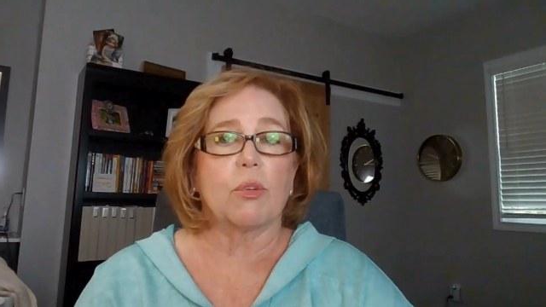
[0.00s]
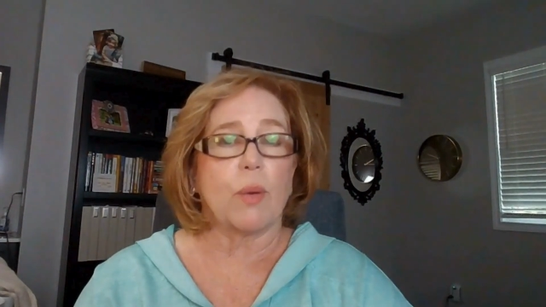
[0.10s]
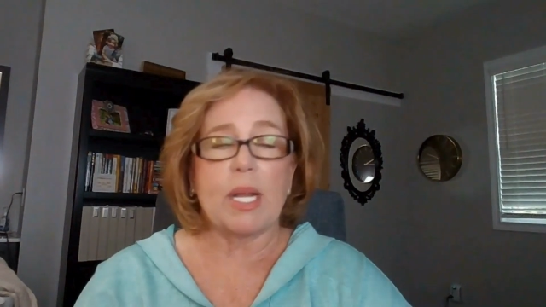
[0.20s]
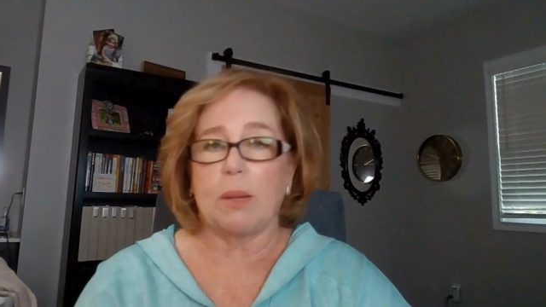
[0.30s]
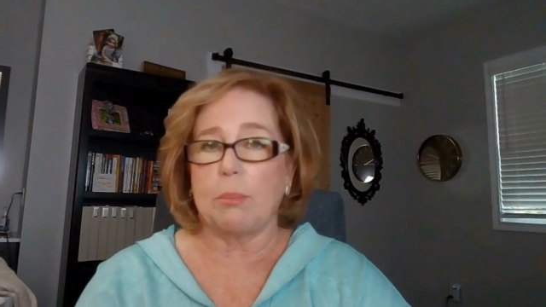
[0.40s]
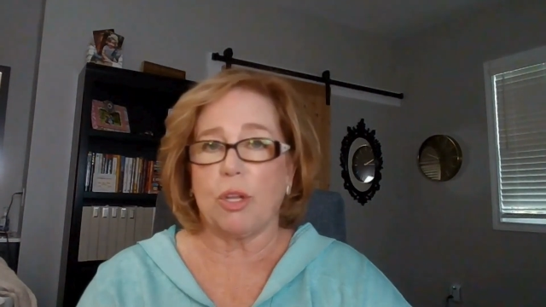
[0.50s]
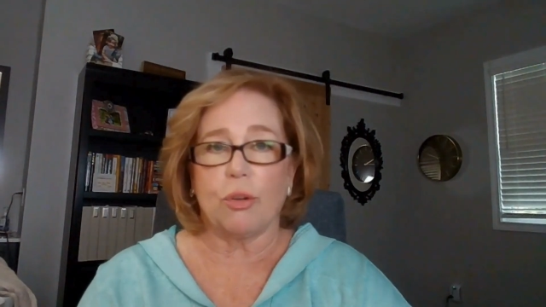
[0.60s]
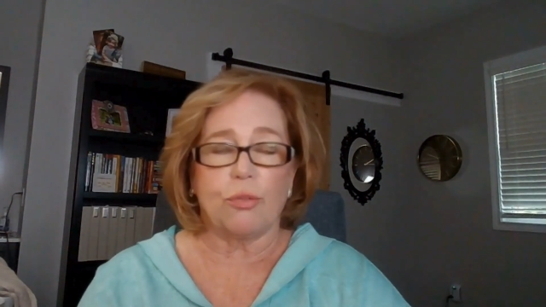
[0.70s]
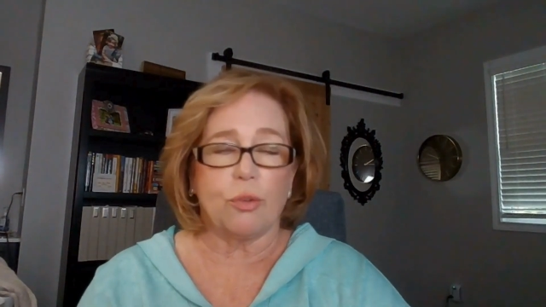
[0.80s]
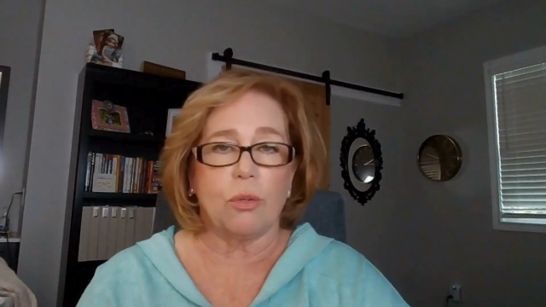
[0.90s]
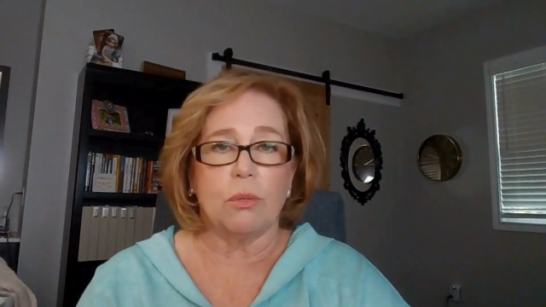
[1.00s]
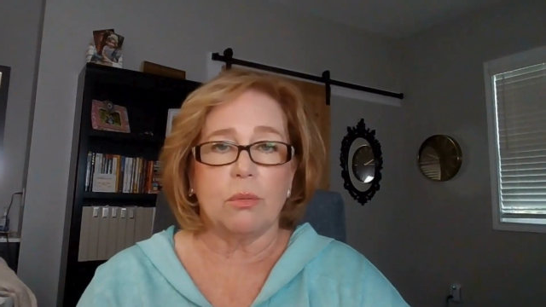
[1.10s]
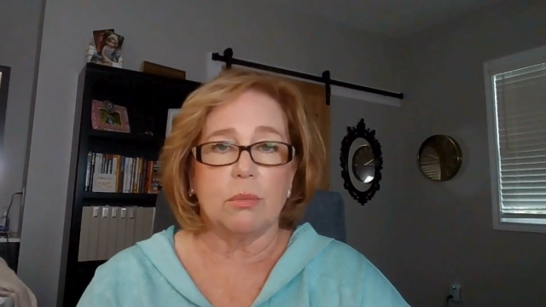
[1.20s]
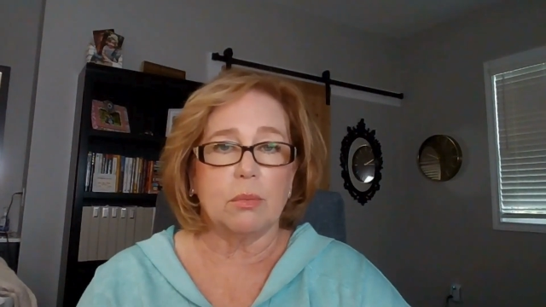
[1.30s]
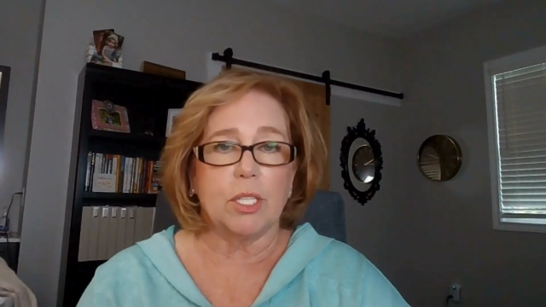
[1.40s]
create a
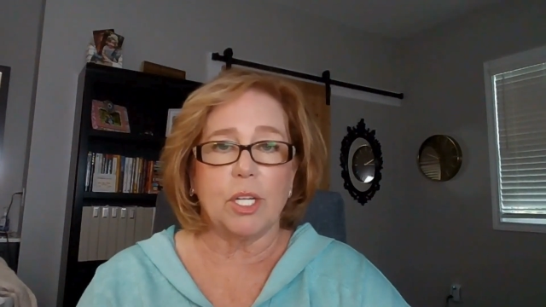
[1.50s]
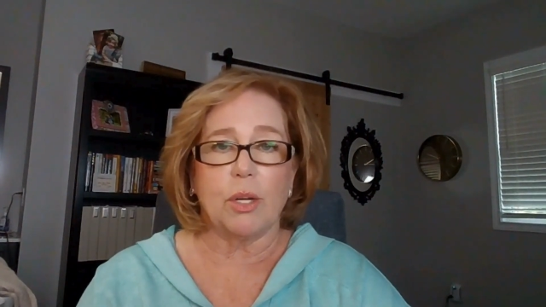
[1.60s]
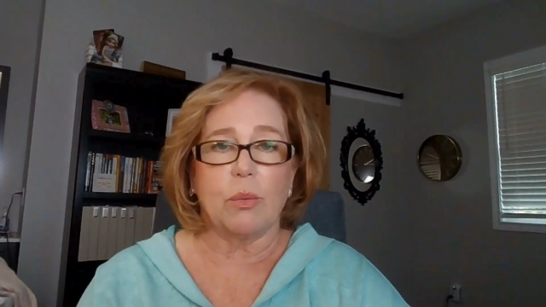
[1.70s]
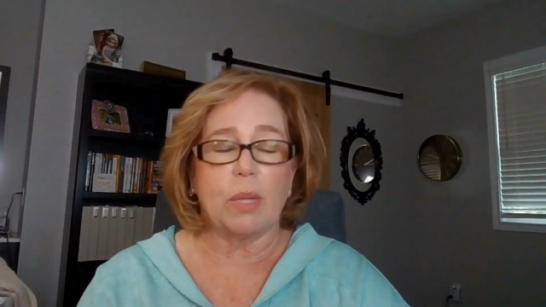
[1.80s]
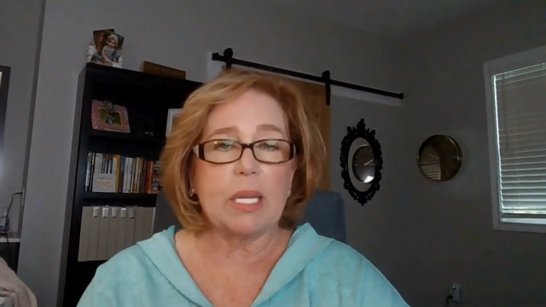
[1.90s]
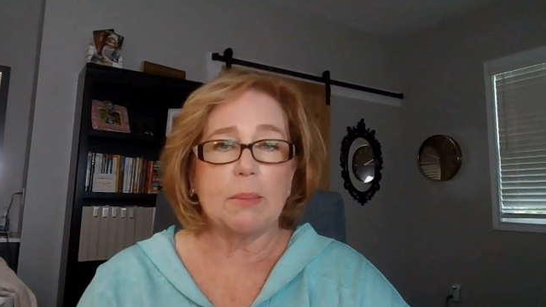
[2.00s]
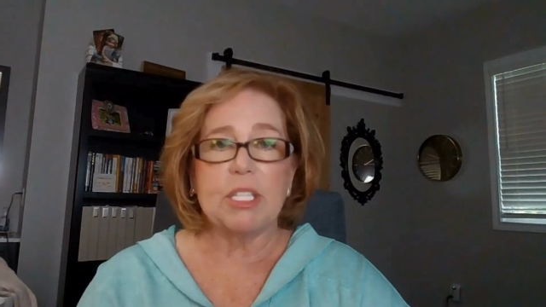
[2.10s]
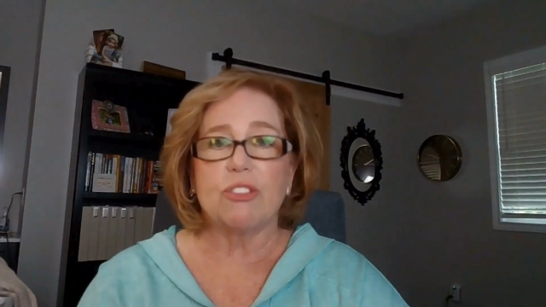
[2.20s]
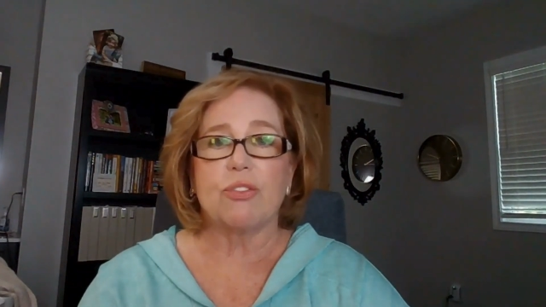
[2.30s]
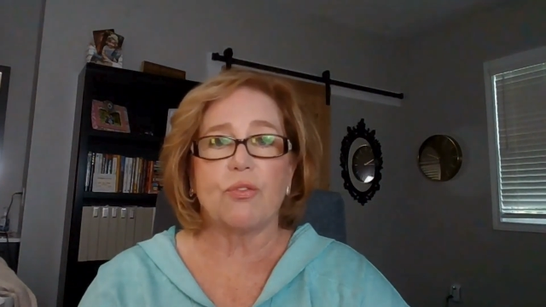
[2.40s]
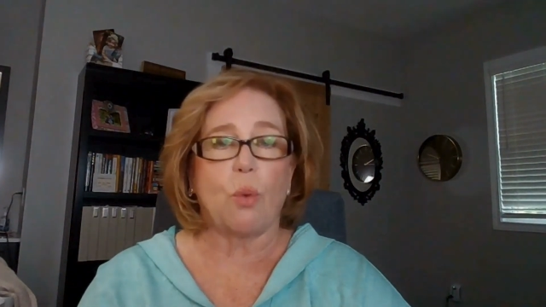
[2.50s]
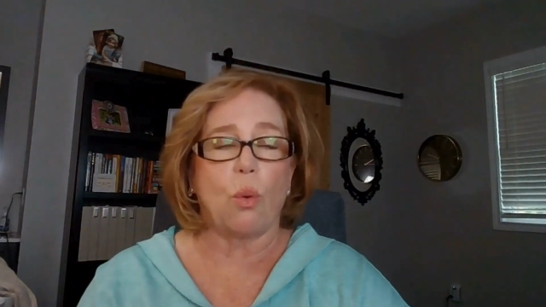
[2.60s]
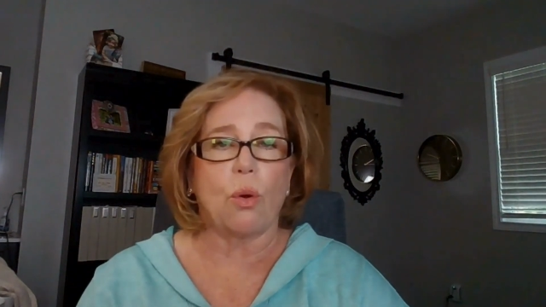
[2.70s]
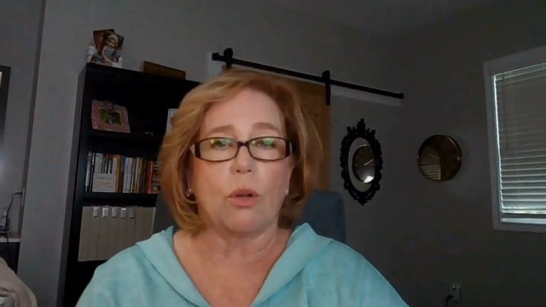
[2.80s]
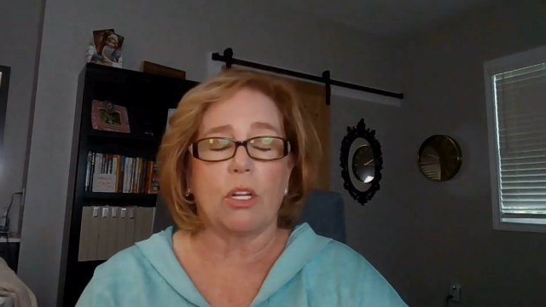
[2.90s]
beautiful, image
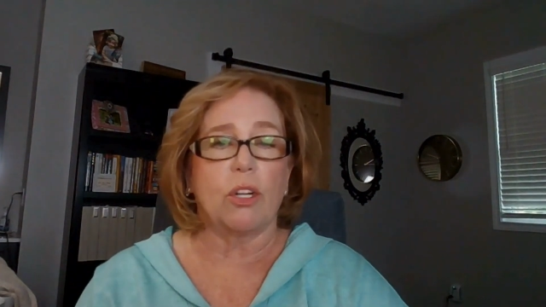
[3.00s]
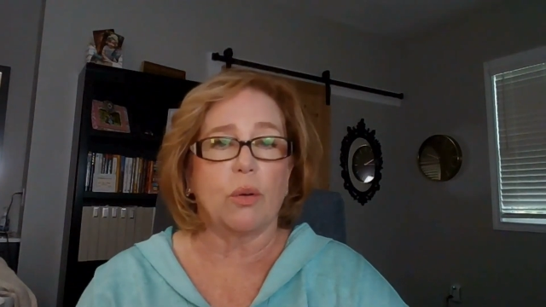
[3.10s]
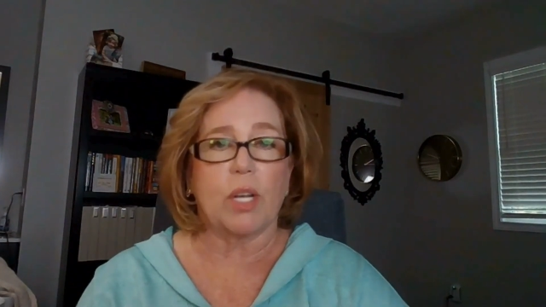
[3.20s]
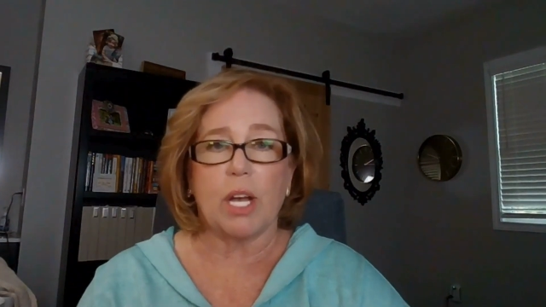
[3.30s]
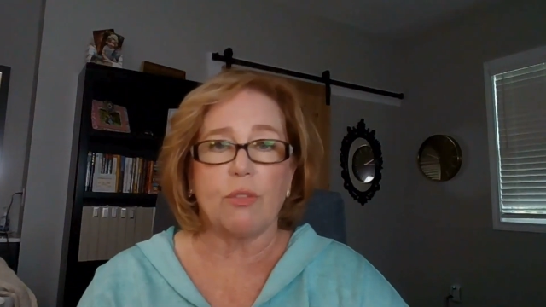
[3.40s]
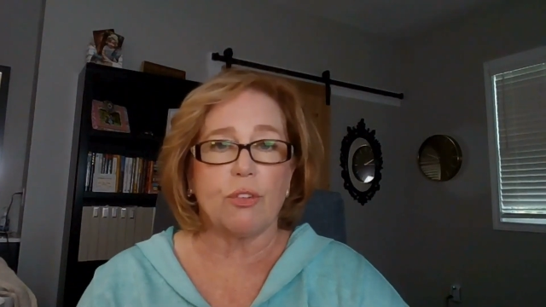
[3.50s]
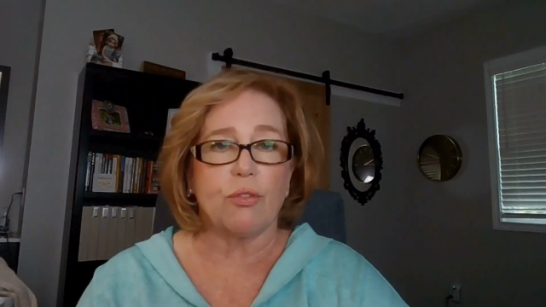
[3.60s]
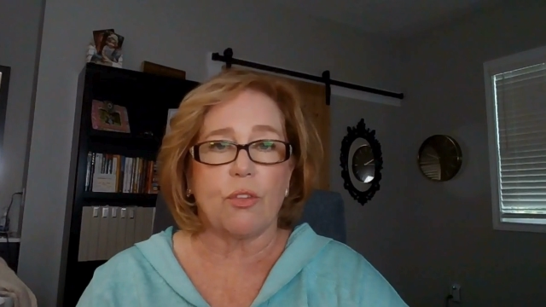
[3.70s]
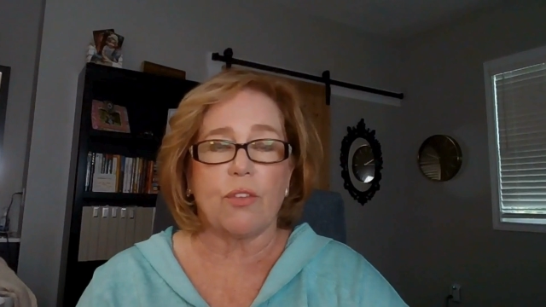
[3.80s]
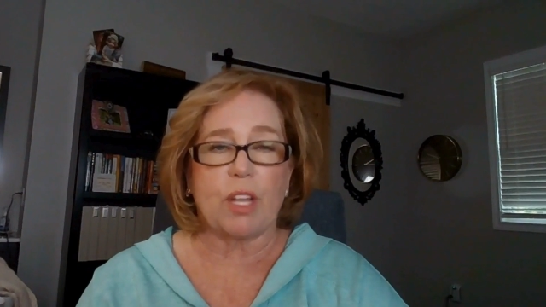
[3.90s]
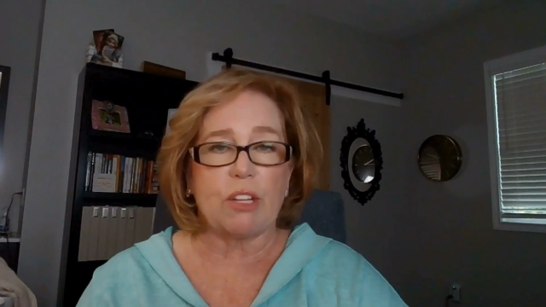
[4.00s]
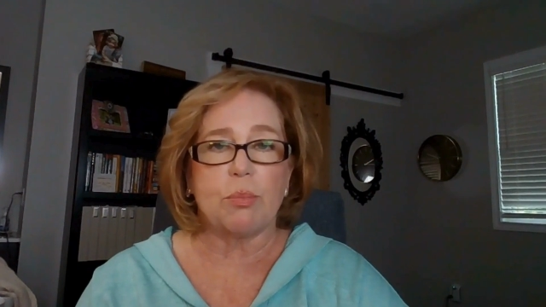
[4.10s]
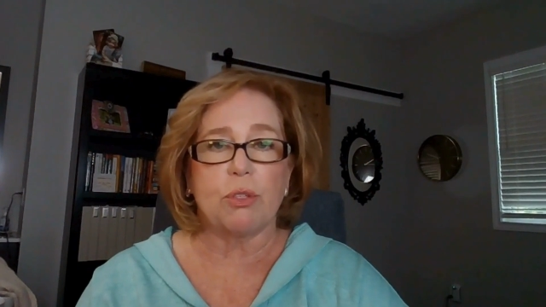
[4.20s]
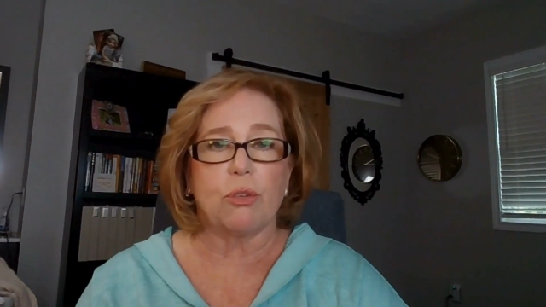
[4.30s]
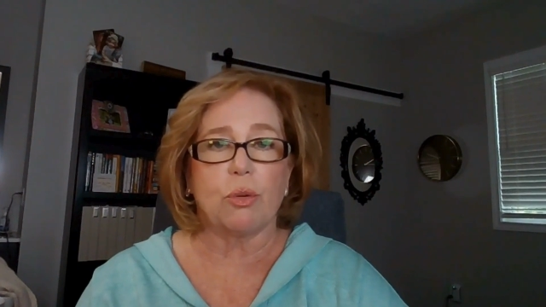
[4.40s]
for, cover for the
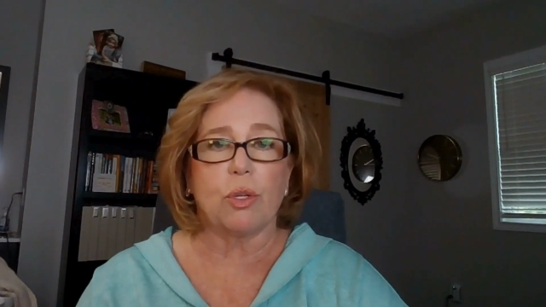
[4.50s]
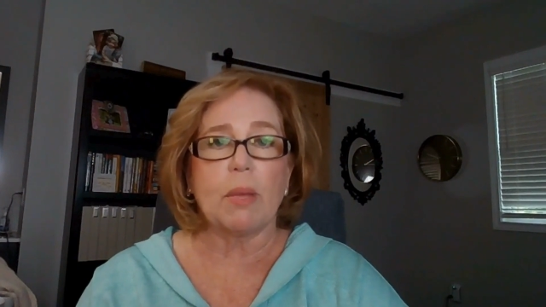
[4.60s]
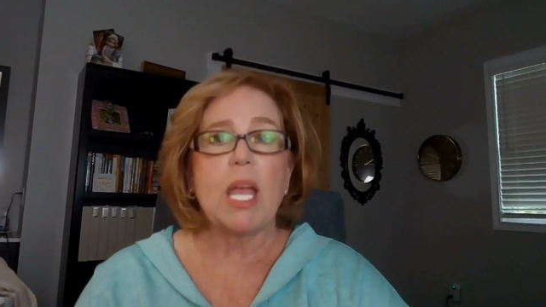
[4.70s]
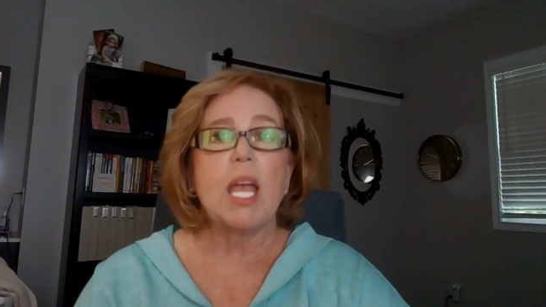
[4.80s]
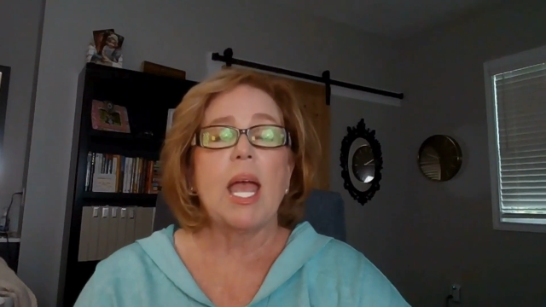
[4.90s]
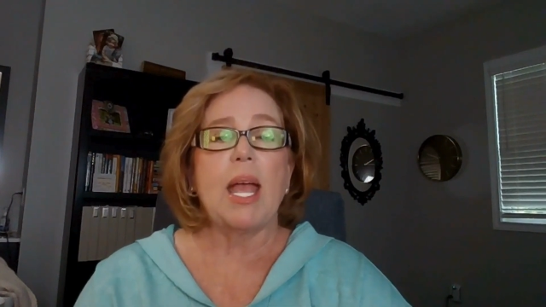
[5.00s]
Facebook group,